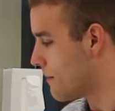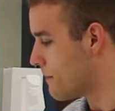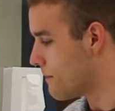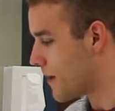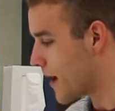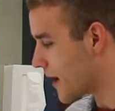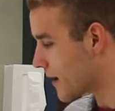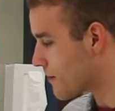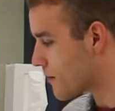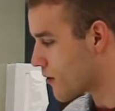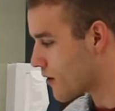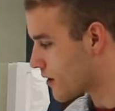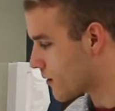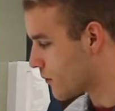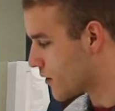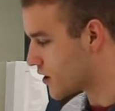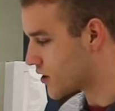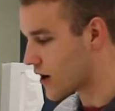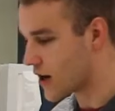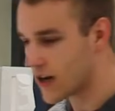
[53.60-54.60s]
backboard, and
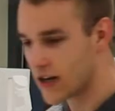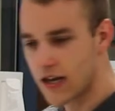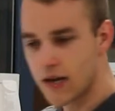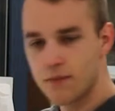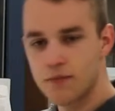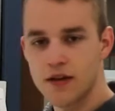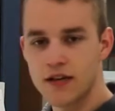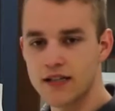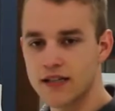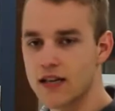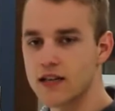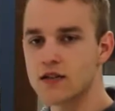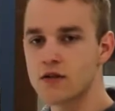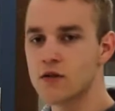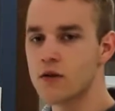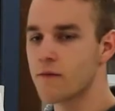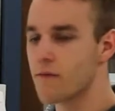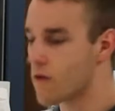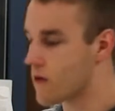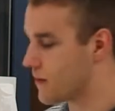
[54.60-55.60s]
we try to keep things as
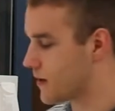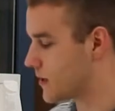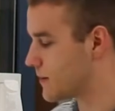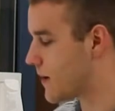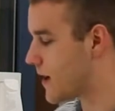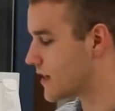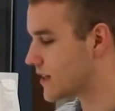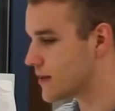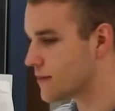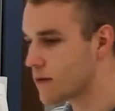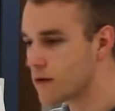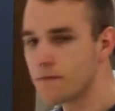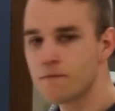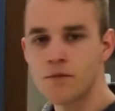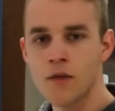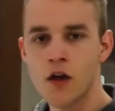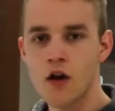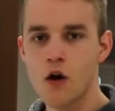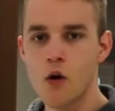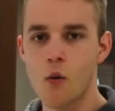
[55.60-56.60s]
uniform as possible.
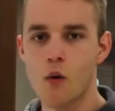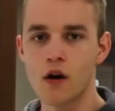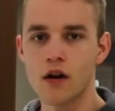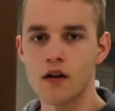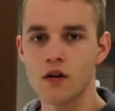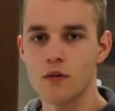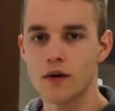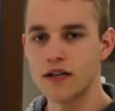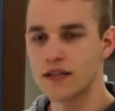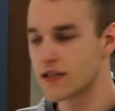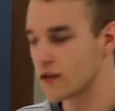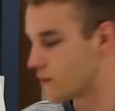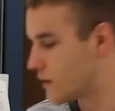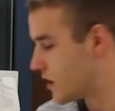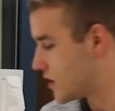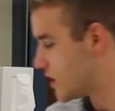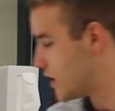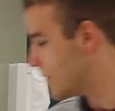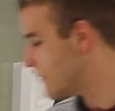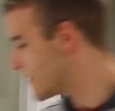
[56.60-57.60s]
One of the ways that we
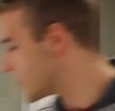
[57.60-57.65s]
achieve